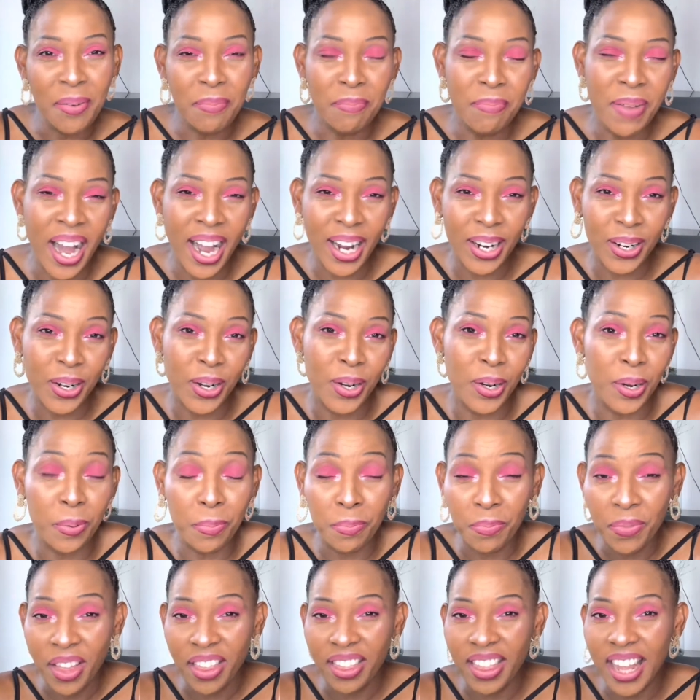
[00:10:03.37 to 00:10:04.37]
back
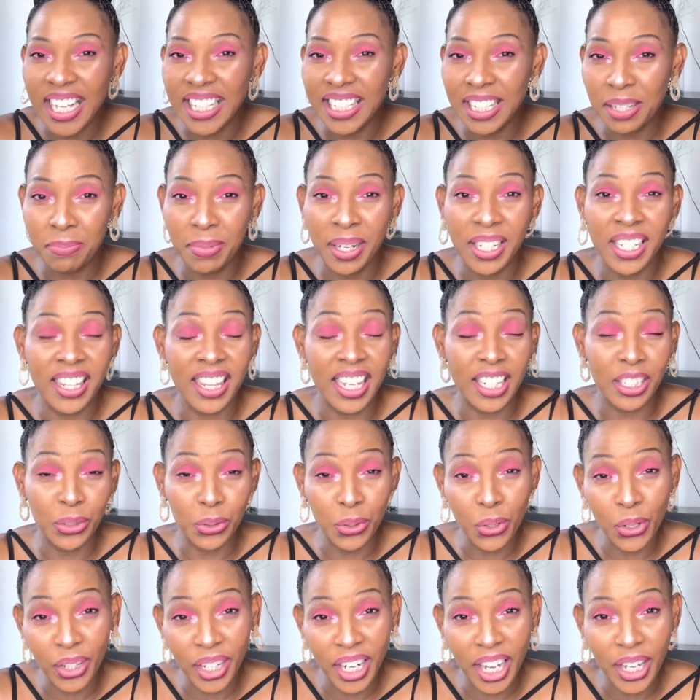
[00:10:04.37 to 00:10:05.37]
home, that's the money that
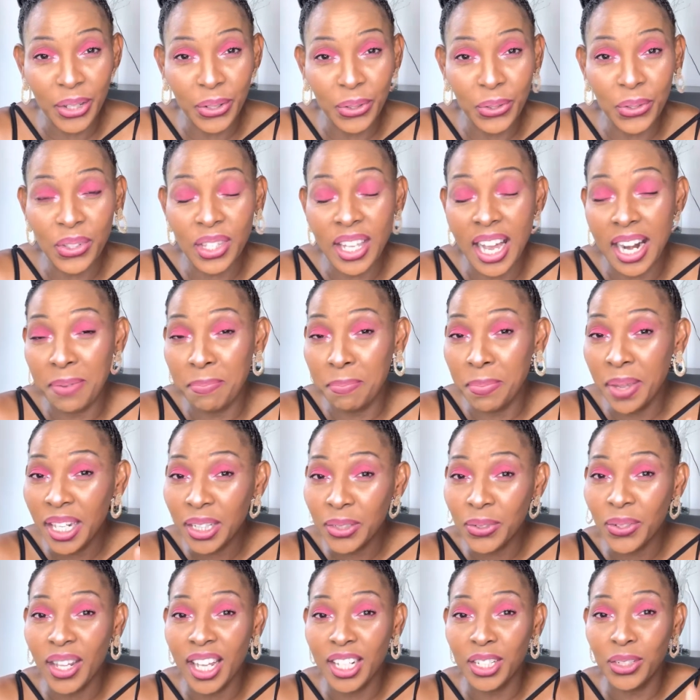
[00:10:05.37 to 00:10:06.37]
you're gonna use. And make
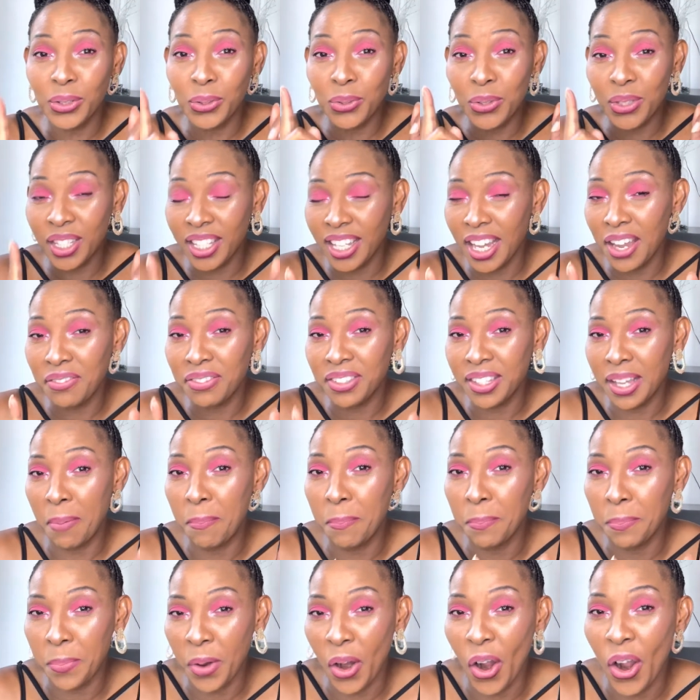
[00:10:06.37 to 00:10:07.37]
sure that you save
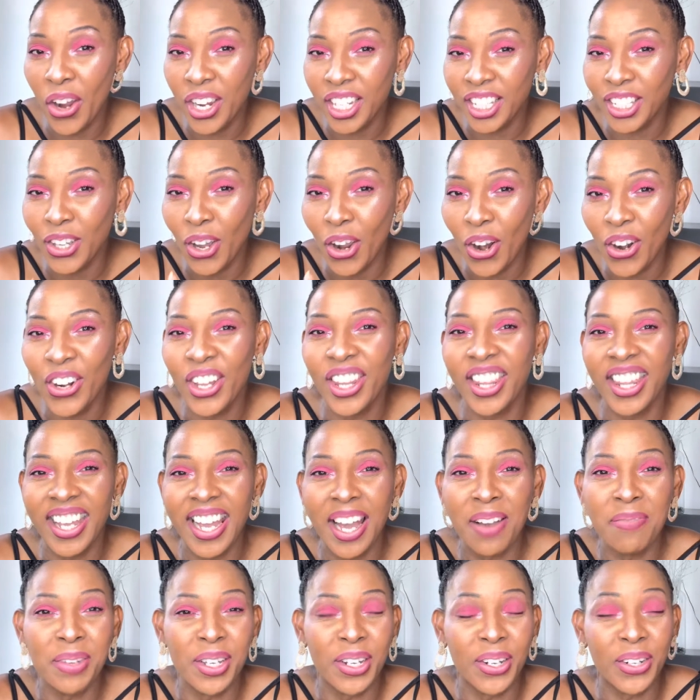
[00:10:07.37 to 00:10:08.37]
some coins on
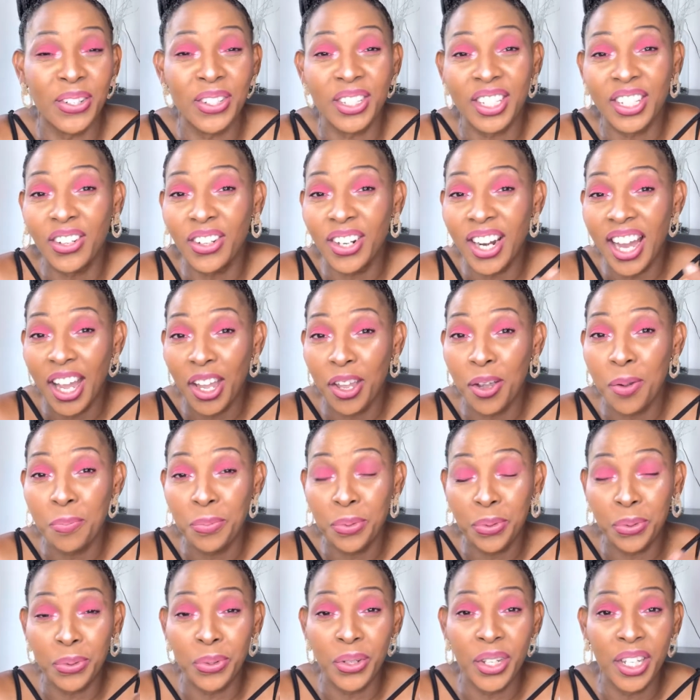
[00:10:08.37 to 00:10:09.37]
there, because it's gonna help
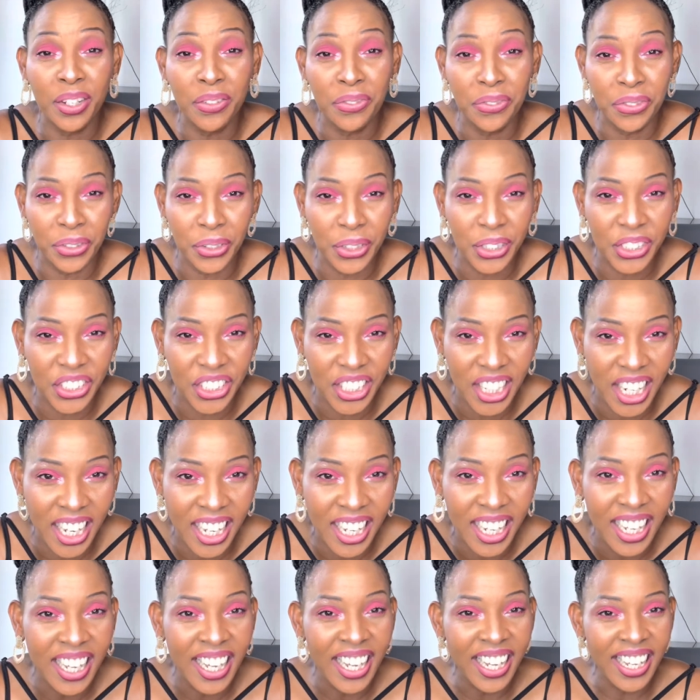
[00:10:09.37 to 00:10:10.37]
you in future.
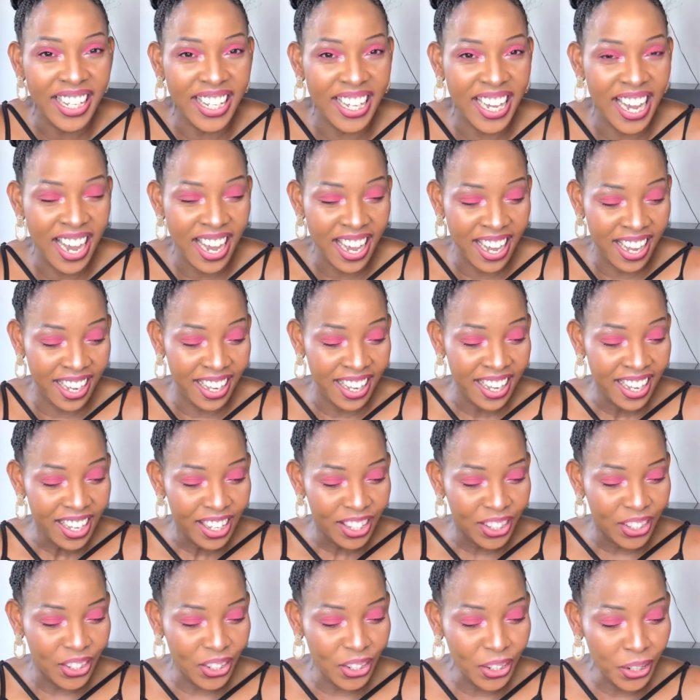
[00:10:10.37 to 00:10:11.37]
Yeah,
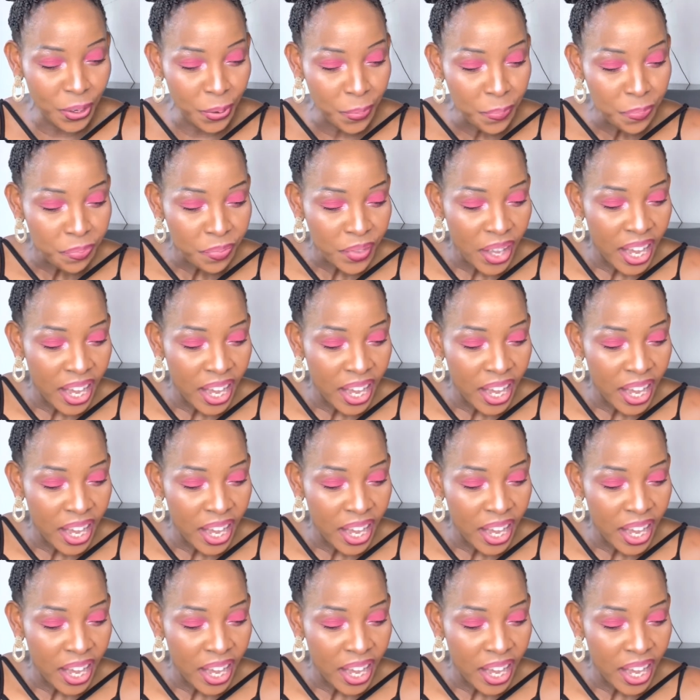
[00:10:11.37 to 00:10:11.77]
so